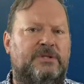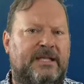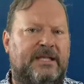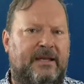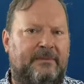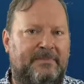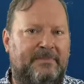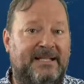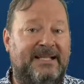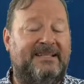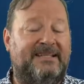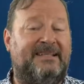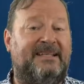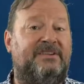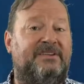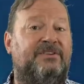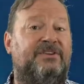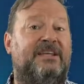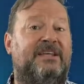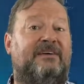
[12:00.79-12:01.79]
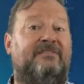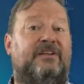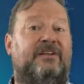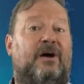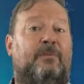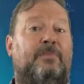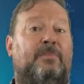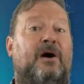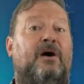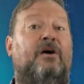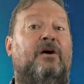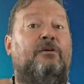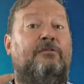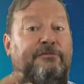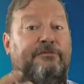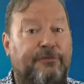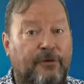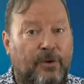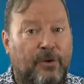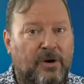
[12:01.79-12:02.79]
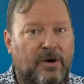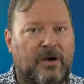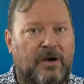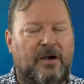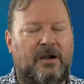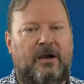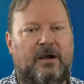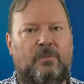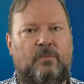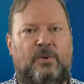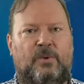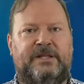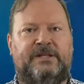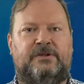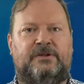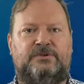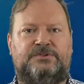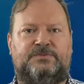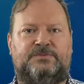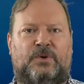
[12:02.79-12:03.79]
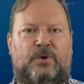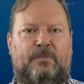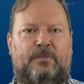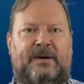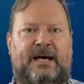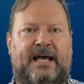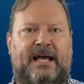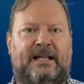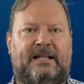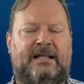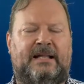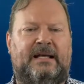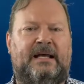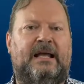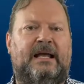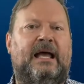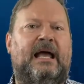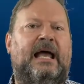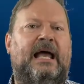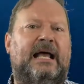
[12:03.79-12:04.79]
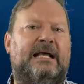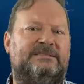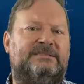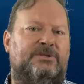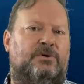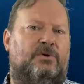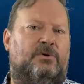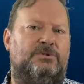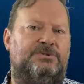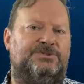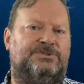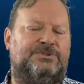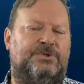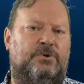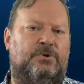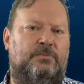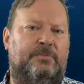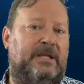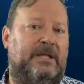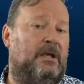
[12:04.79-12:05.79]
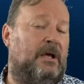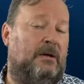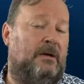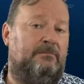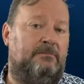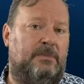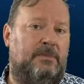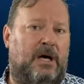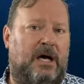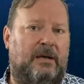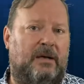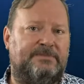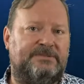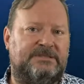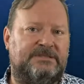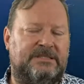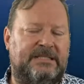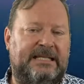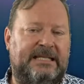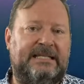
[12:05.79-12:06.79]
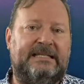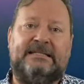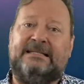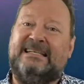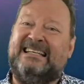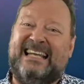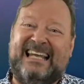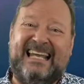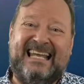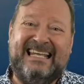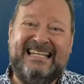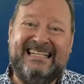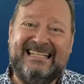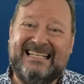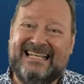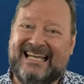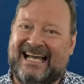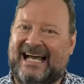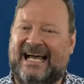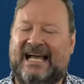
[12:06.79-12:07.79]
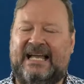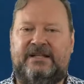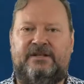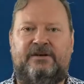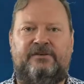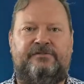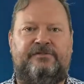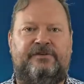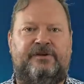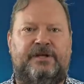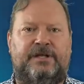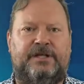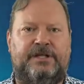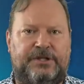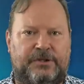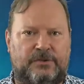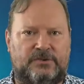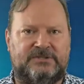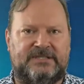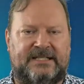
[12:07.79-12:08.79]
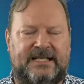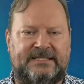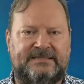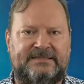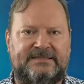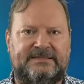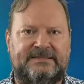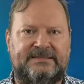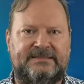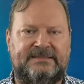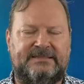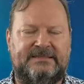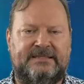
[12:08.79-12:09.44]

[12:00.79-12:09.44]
the ability to develop for Windows mobile has also become obsolete and kind of useless.